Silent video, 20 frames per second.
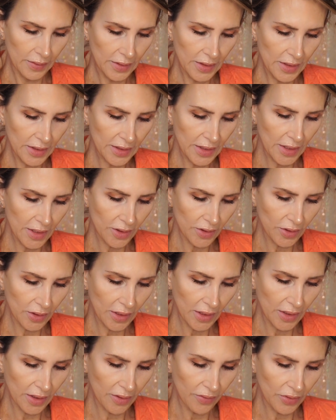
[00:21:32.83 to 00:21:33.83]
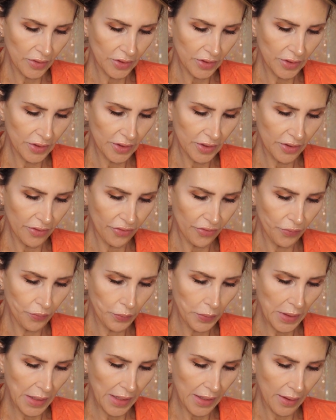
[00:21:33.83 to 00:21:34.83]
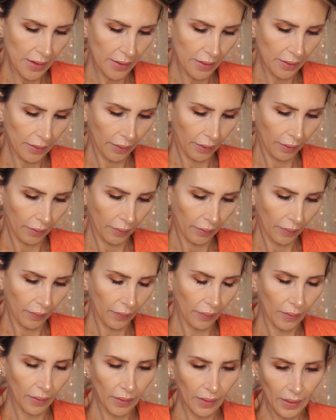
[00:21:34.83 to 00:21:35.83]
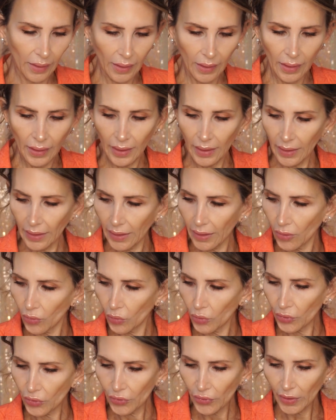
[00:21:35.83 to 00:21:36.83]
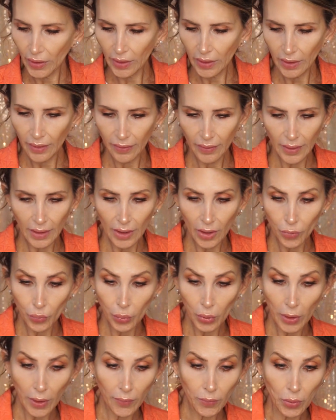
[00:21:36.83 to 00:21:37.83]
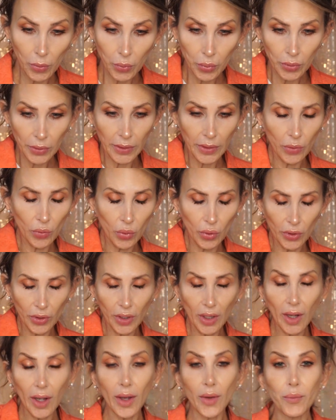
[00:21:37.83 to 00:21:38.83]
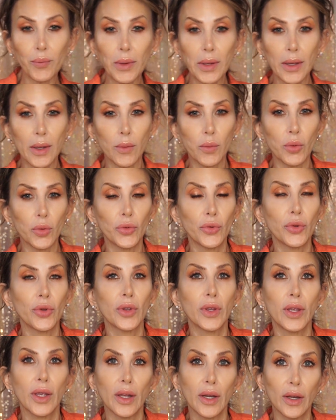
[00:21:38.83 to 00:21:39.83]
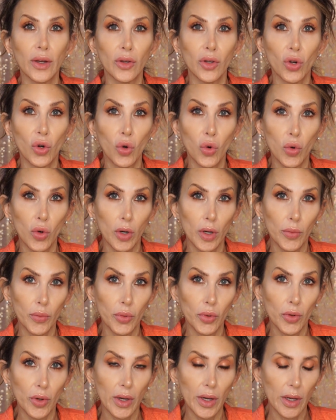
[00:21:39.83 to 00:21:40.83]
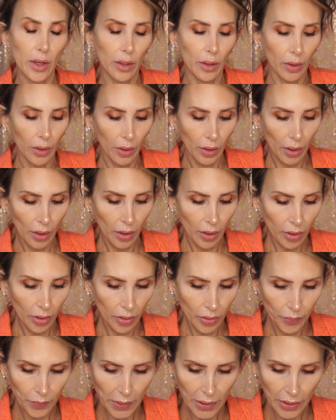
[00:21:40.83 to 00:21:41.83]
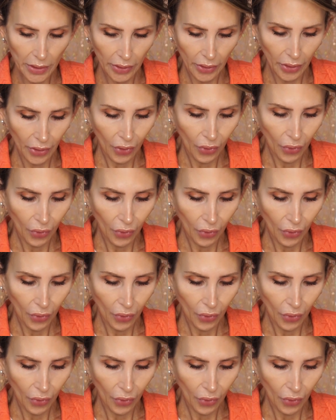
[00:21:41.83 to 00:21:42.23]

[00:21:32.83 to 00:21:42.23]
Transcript: This has kind of a stiff band, and I was thinking that I probably would not be able to get it to cooperate on my